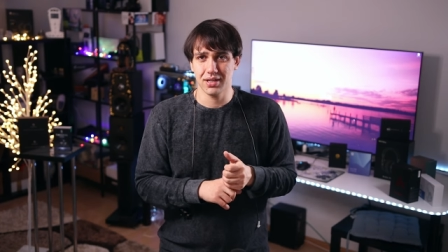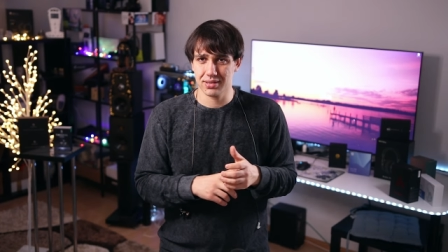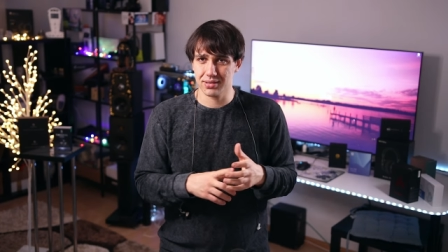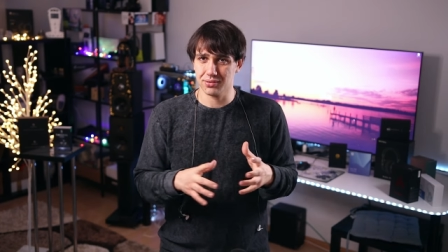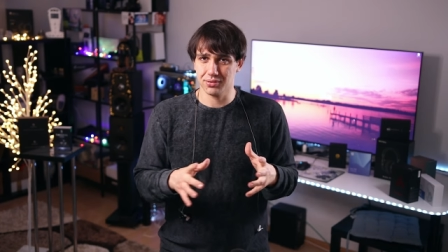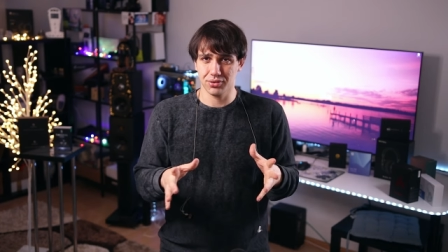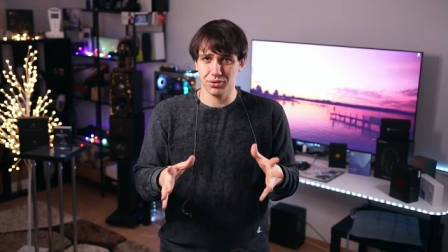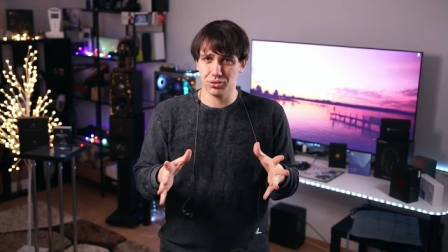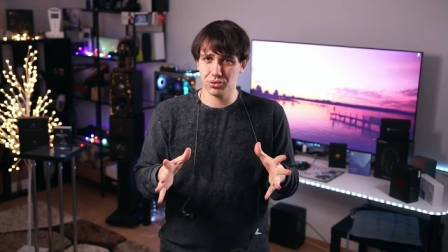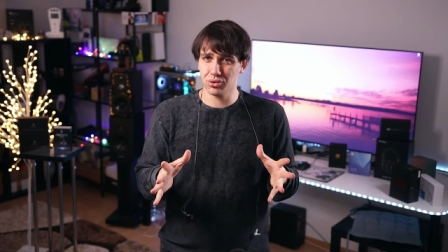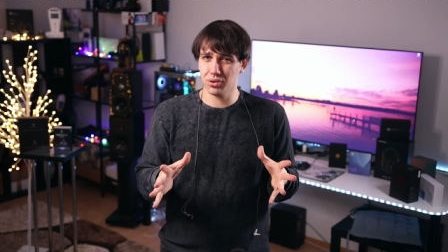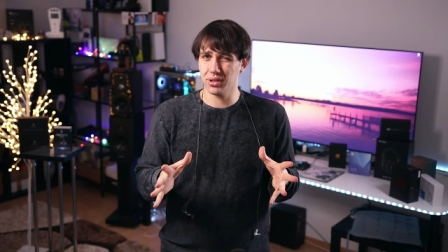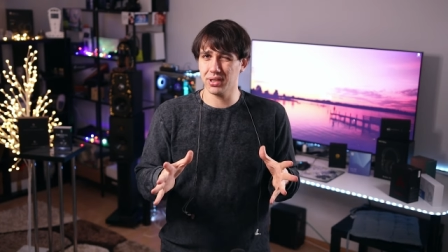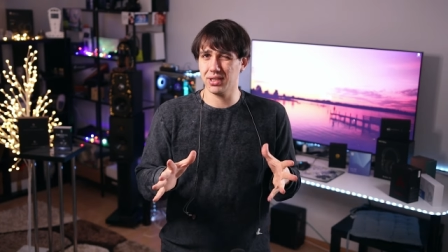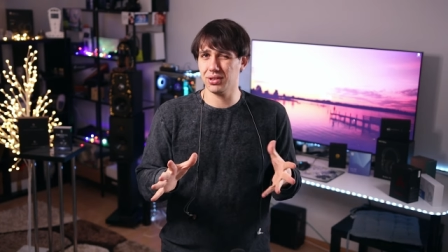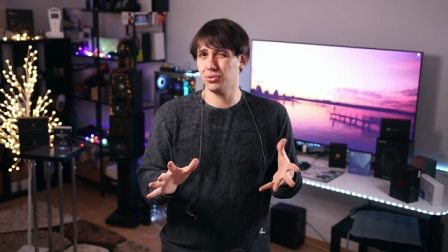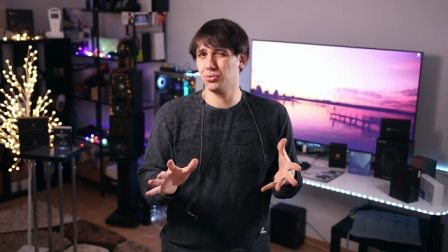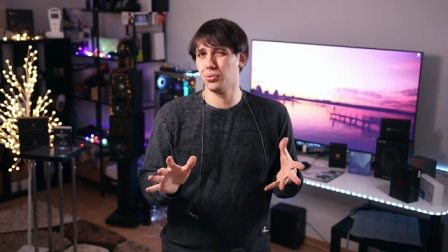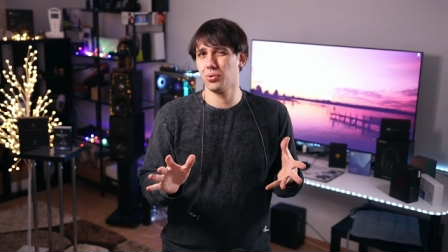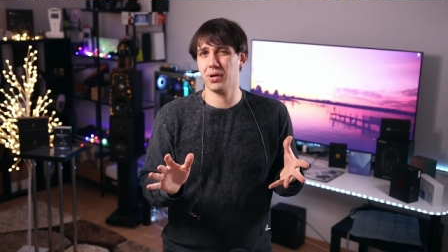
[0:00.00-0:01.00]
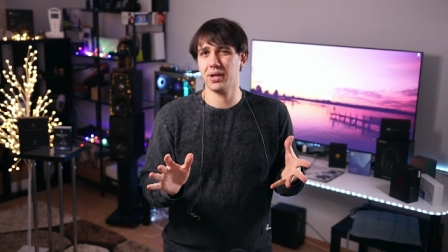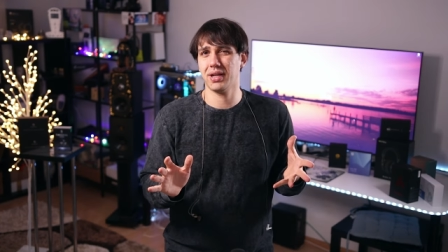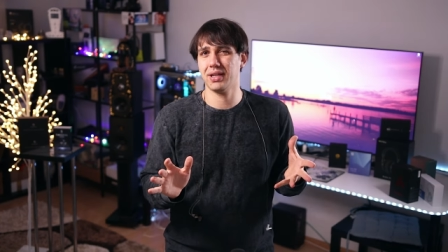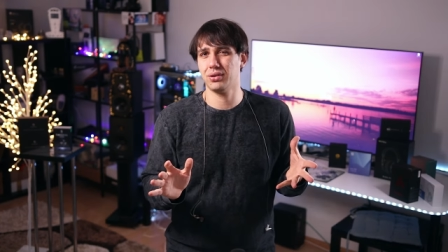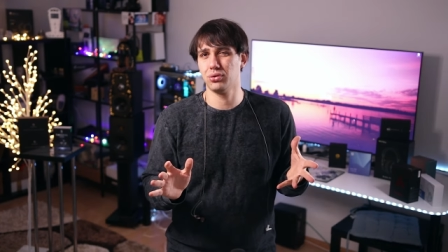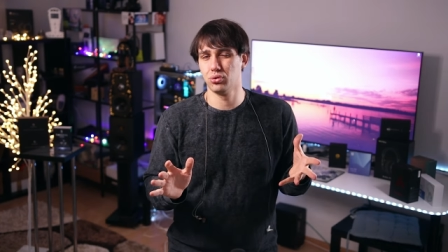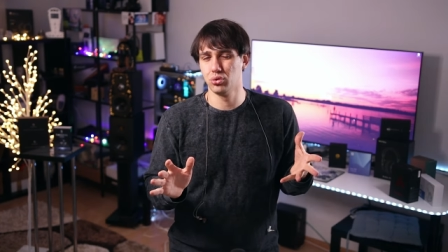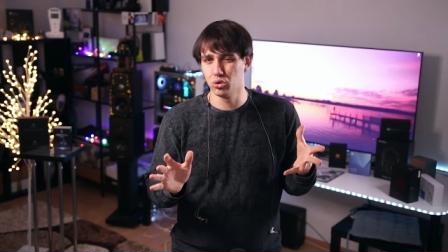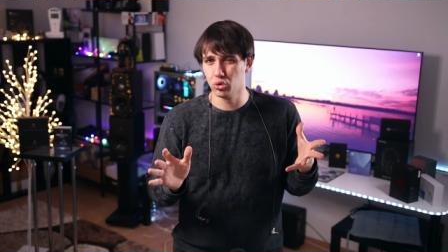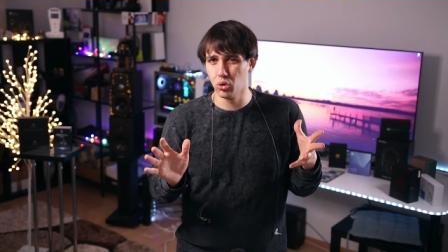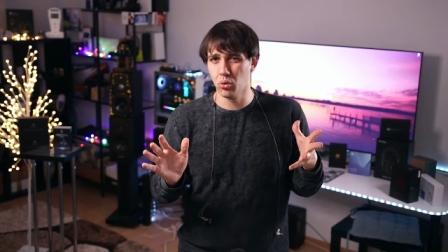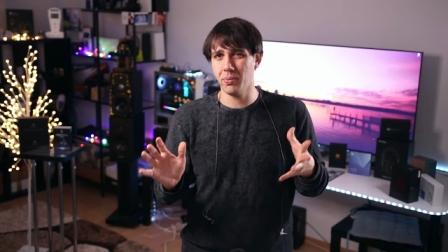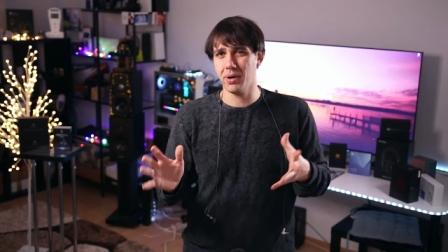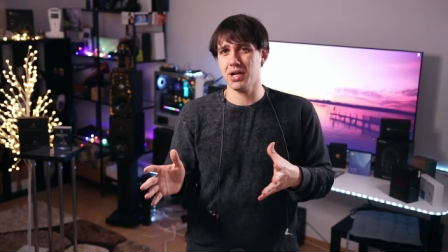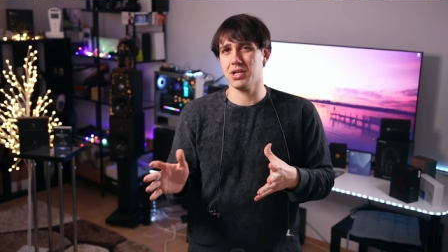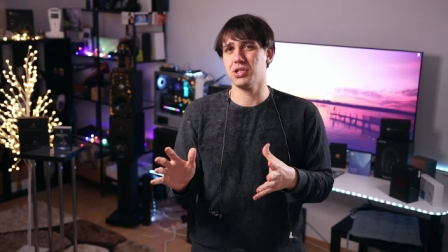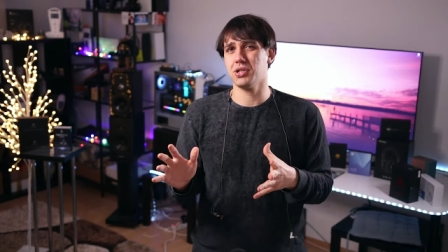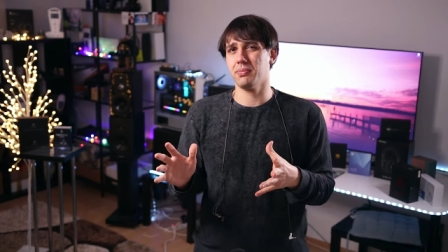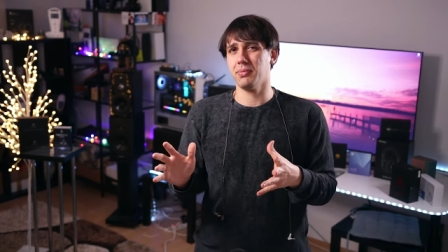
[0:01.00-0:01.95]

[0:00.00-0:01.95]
So you don't need to worry too much